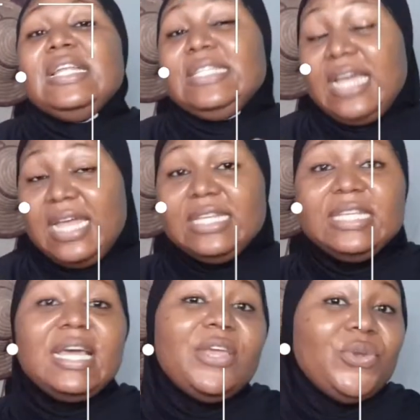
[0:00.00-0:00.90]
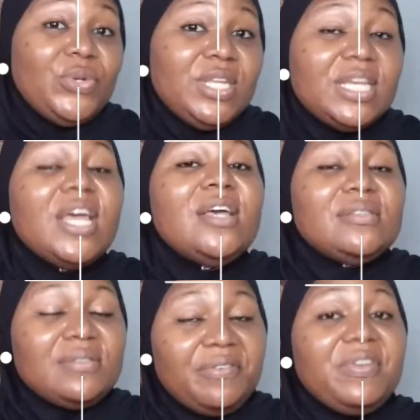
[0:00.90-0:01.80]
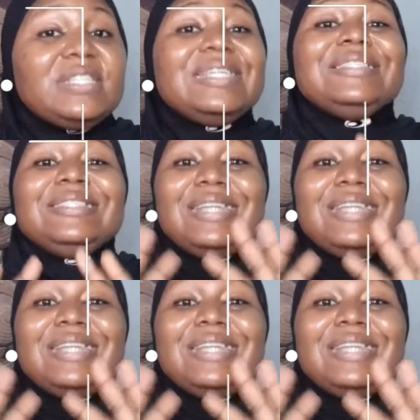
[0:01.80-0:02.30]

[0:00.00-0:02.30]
and the anionic surfactant.